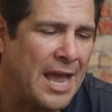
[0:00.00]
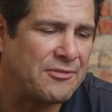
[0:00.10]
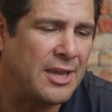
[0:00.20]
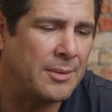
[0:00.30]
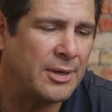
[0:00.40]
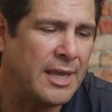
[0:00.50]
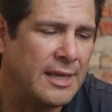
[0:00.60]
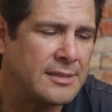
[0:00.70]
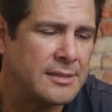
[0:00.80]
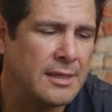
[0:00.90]
camera
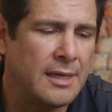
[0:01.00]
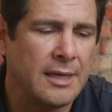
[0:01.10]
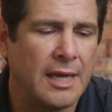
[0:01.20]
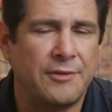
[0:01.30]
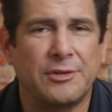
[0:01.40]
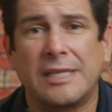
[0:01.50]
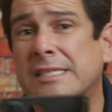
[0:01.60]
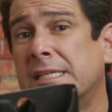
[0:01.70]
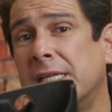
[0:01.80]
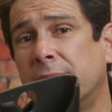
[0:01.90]
case. Got it for like
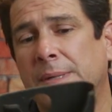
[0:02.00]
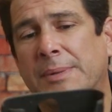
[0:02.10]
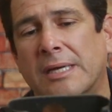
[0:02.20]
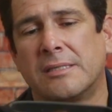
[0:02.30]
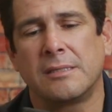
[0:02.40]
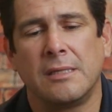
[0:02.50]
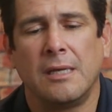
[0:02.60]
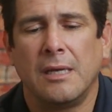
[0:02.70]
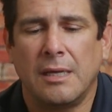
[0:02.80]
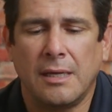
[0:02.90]
63 bucks.
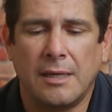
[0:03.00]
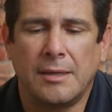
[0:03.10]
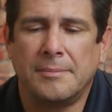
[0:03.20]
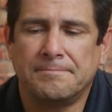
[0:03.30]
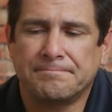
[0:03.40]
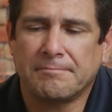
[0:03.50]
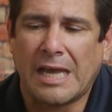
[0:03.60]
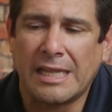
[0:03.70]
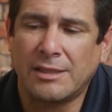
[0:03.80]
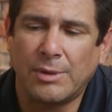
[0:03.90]
I
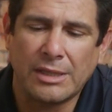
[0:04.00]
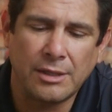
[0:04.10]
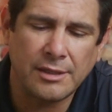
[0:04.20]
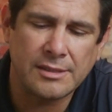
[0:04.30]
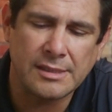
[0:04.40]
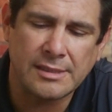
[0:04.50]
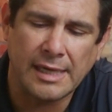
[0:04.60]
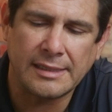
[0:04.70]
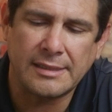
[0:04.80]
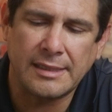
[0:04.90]
like the way it looks. It's
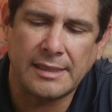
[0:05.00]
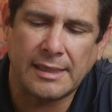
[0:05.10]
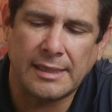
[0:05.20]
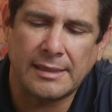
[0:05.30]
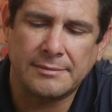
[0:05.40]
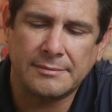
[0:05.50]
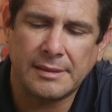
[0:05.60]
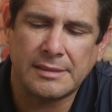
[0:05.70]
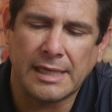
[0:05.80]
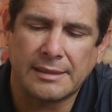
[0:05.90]
got
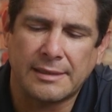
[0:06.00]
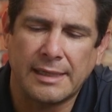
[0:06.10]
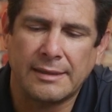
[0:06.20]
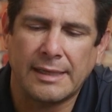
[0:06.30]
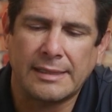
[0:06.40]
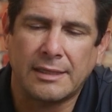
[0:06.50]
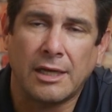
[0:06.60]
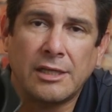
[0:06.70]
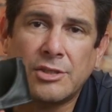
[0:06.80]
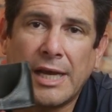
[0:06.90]
kind of like the
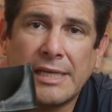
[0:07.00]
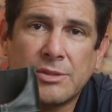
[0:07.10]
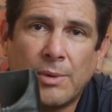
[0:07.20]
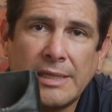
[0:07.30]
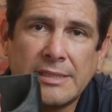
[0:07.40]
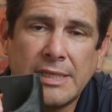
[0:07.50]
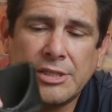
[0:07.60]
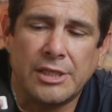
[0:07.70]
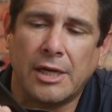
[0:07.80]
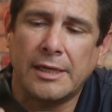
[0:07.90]
contrast white
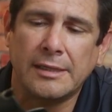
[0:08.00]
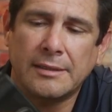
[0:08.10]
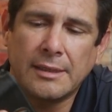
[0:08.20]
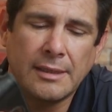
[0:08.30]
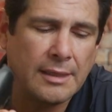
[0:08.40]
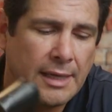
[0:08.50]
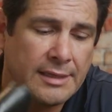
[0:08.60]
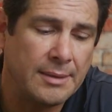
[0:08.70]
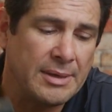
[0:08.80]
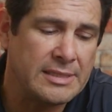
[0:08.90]
stitching on it. I
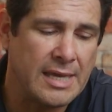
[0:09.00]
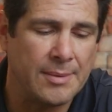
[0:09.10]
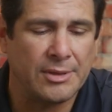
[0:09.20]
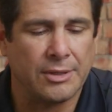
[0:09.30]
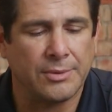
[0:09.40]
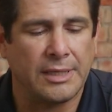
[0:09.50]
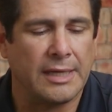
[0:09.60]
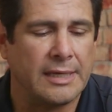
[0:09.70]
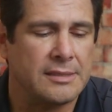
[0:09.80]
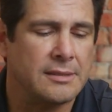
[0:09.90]
think it makes the camera look really
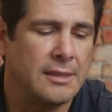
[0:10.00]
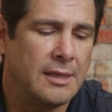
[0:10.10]
nice.